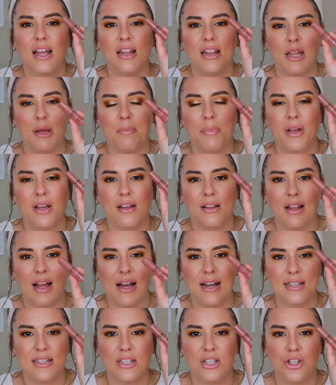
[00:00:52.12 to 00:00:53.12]
lip
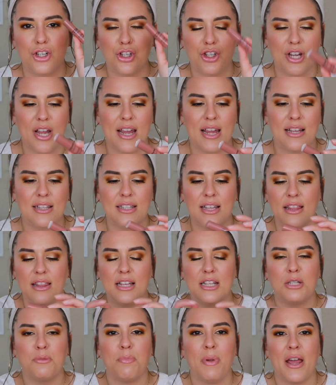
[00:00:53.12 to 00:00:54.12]
gloss shades.
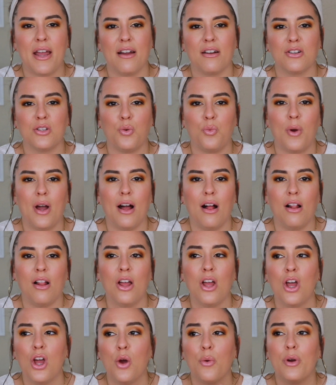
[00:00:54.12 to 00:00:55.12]
This pairs well
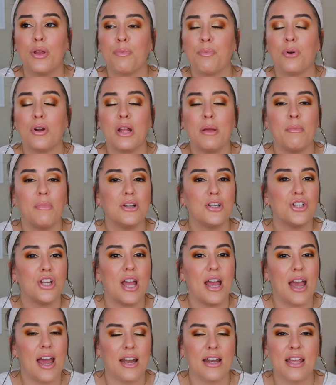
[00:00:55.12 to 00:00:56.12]
with pretty much
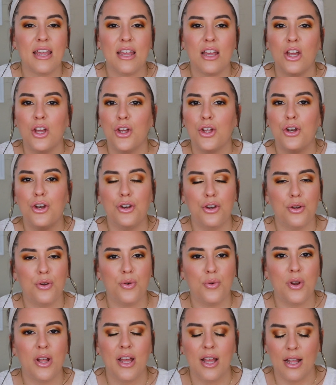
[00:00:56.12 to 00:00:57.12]
any
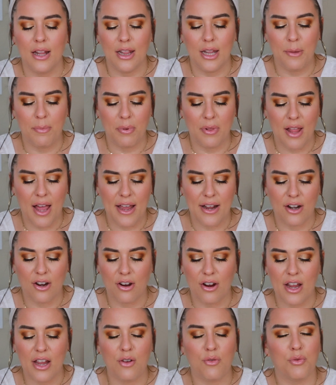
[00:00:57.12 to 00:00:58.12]
nude lip
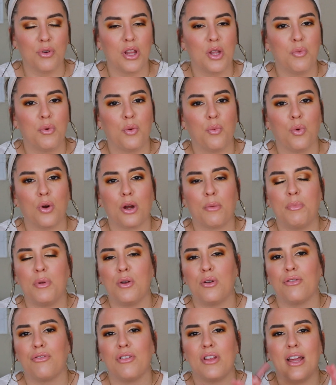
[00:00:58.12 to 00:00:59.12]
liner. It really would work
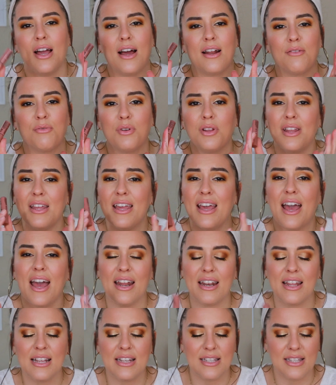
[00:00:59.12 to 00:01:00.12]
beautifully on really
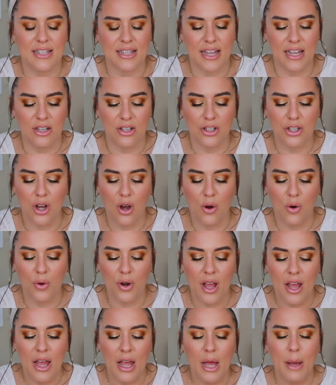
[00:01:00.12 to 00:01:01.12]
any skin
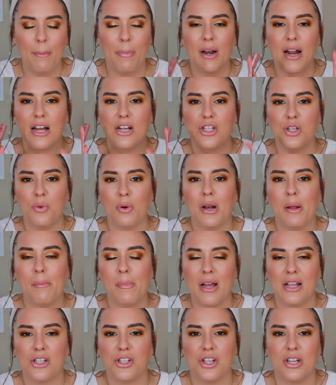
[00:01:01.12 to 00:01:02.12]
tone. But I do want to
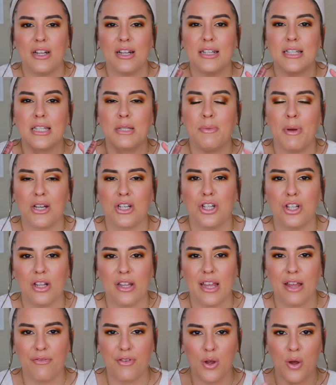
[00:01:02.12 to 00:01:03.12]
mention,
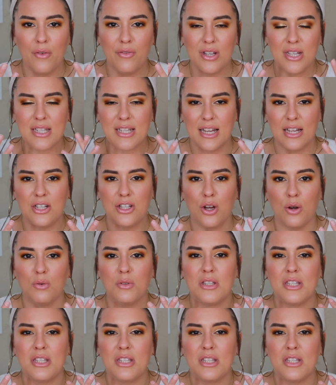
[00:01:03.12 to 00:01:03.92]
especially if you have a skin tone